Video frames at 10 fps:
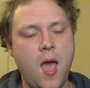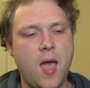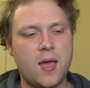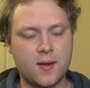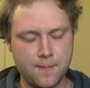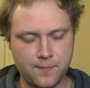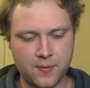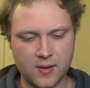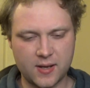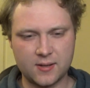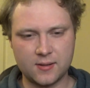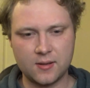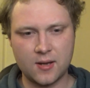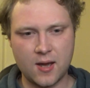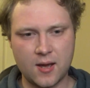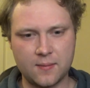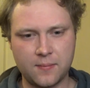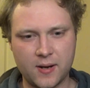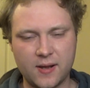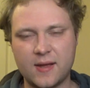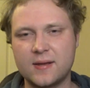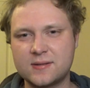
a complete part of that.